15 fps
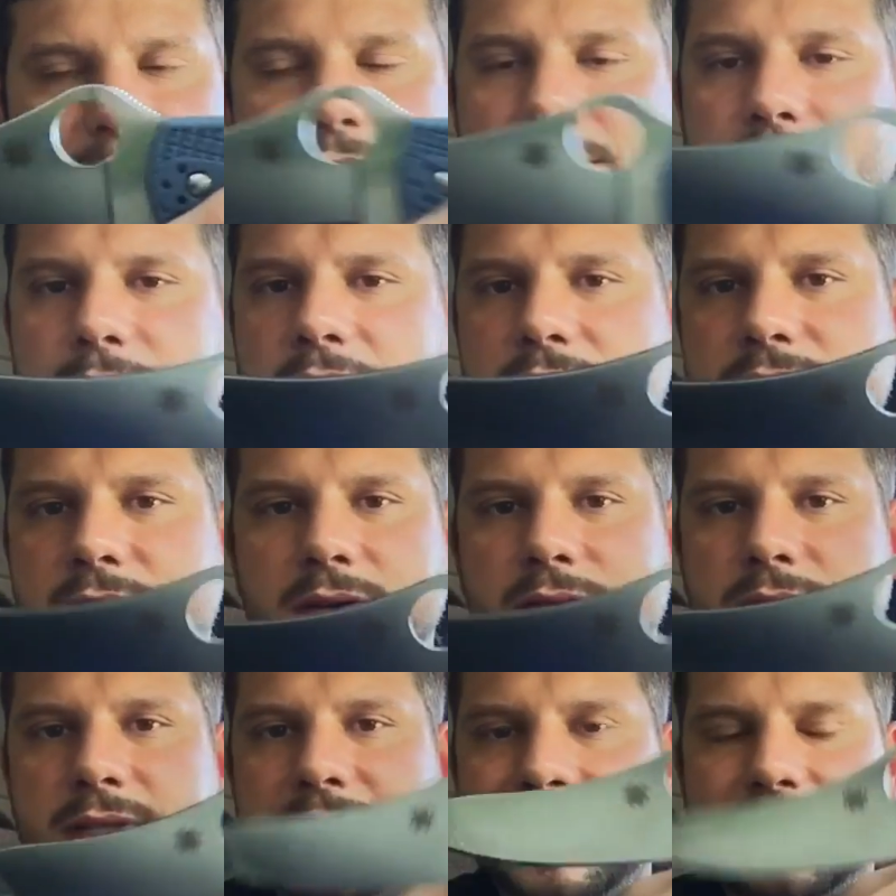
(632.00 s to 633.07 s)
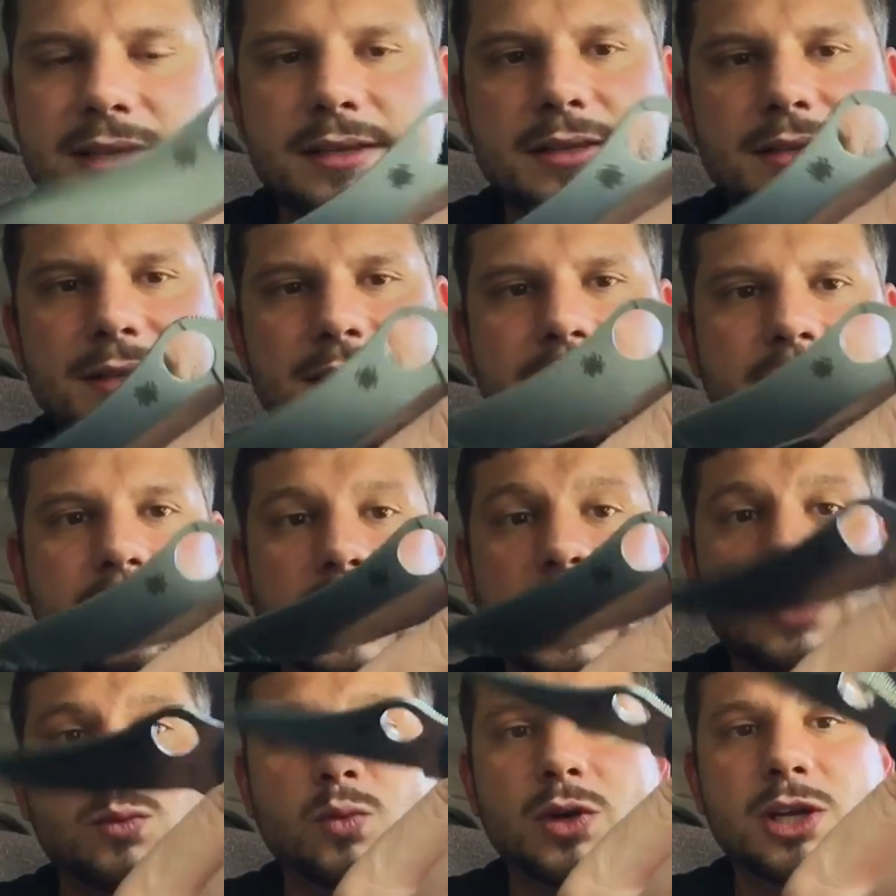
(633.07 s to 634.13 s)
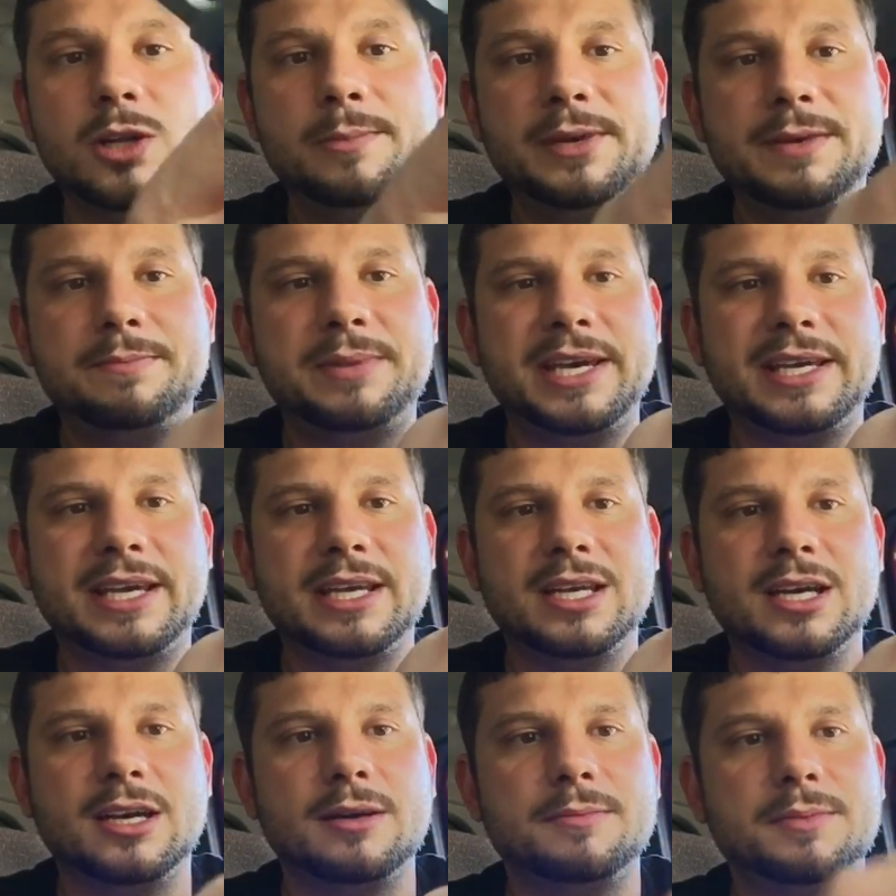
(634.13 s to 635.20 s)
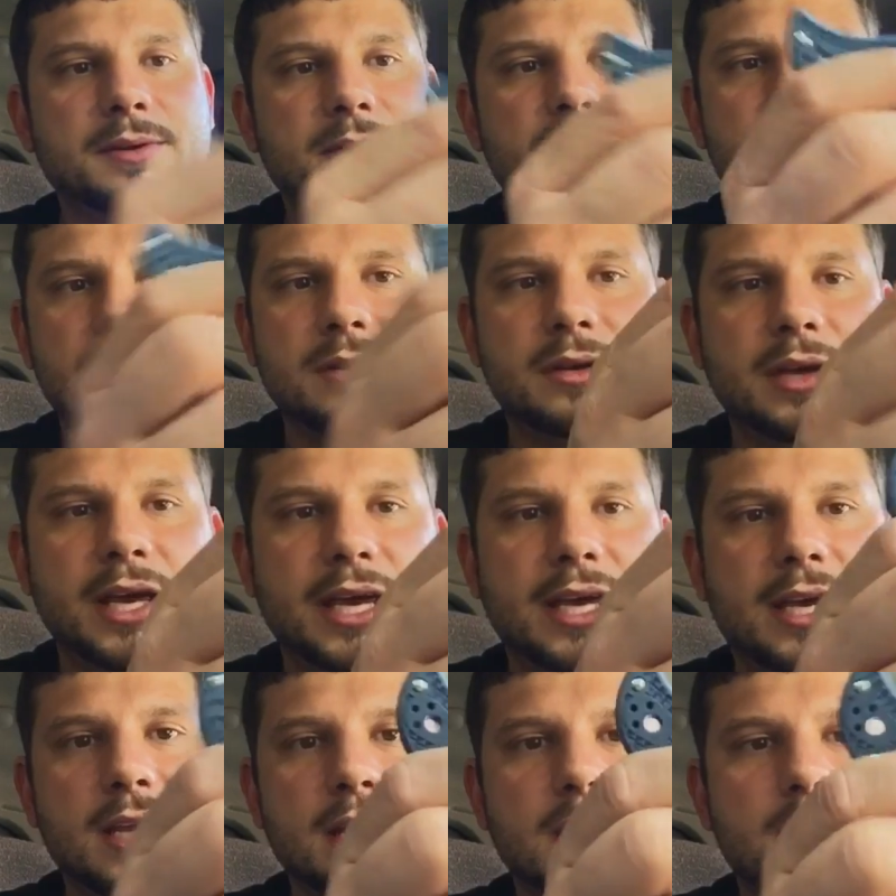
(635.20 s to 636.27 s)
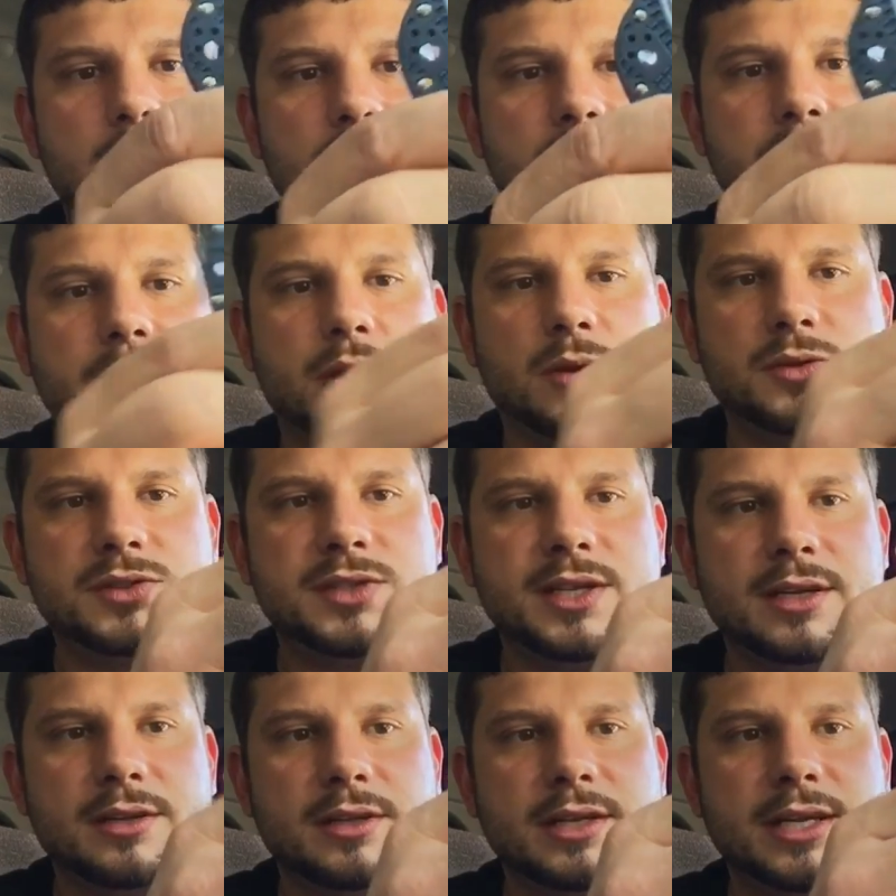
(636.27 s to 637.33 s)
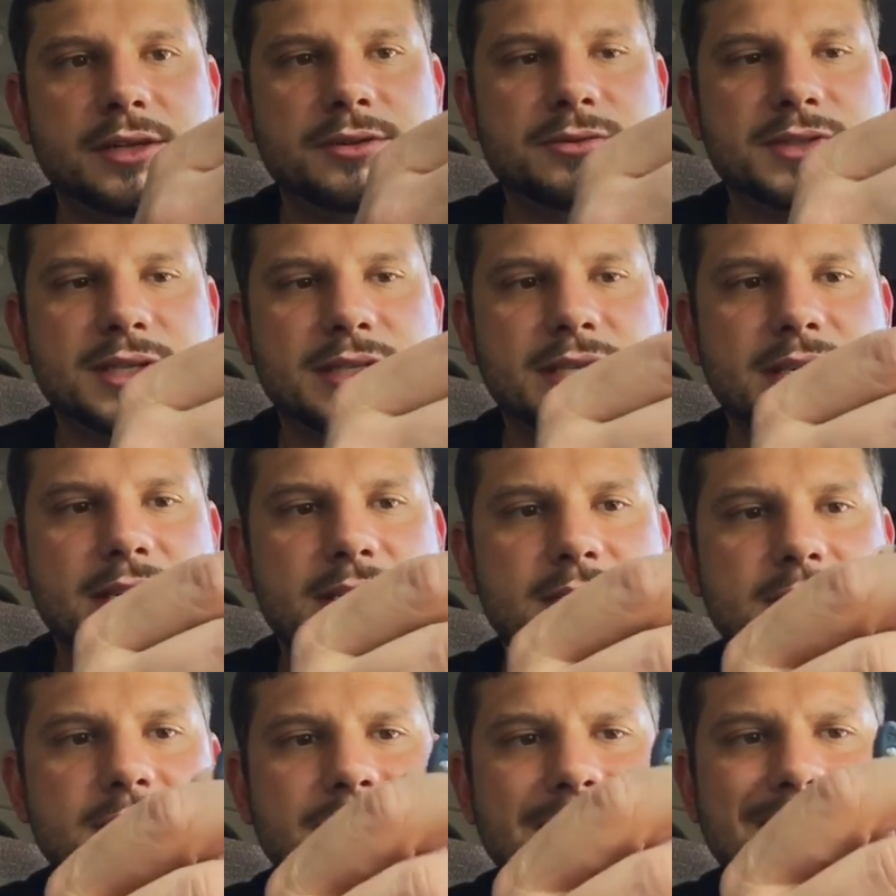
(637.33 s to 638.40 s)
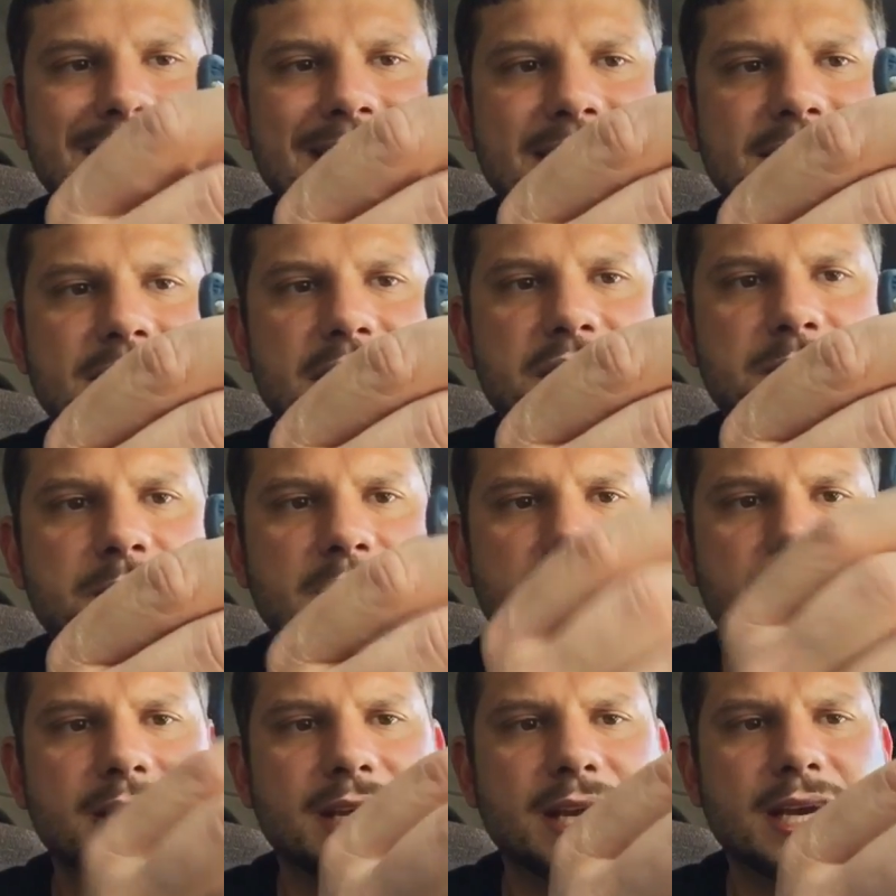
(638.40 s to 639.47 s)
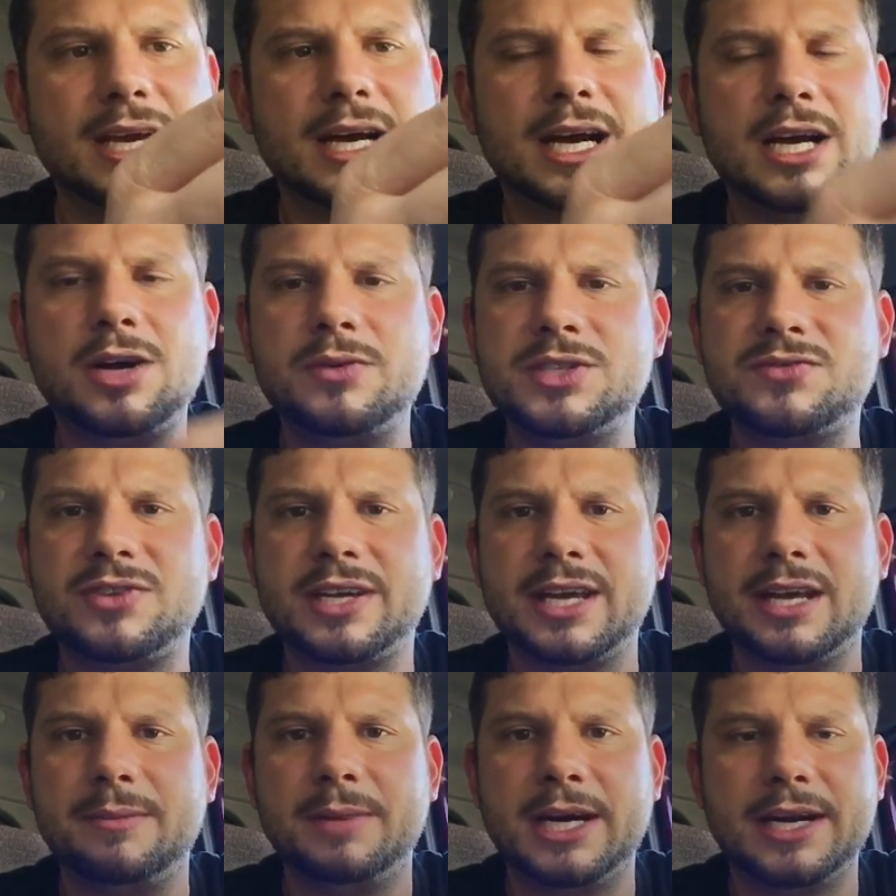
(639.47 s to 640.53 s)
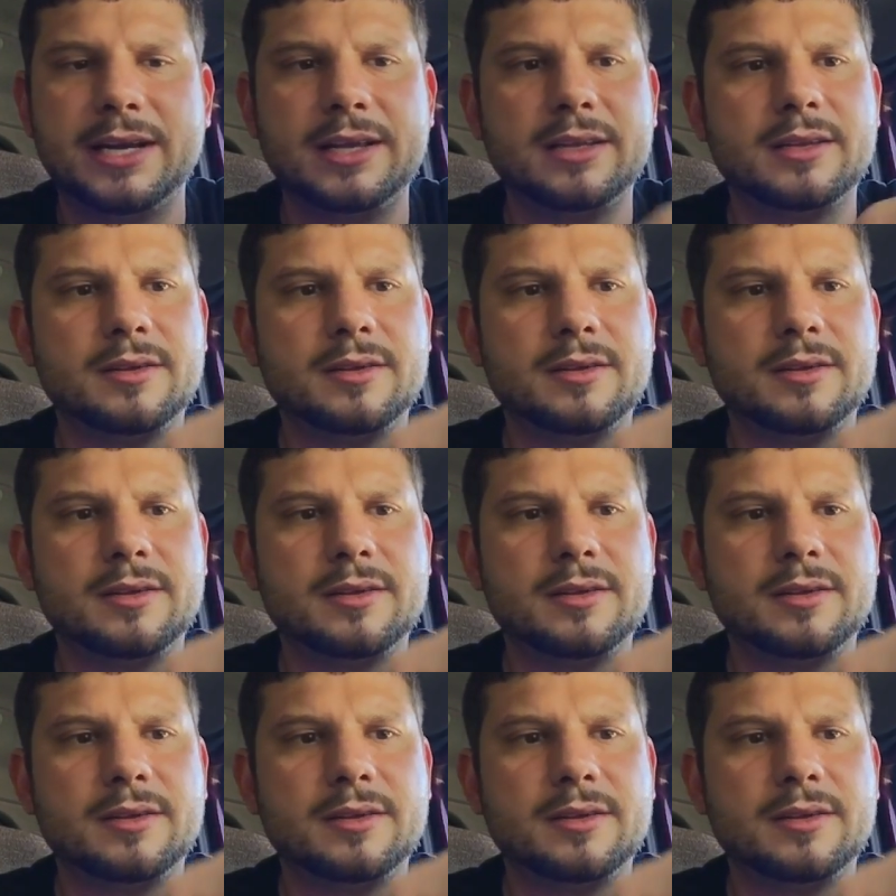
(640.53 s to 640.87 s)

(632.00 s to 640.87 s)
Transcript: I don't know where I was going with that. I will be picking up a Cold Steel in that new CTS XHP. I always forget about it.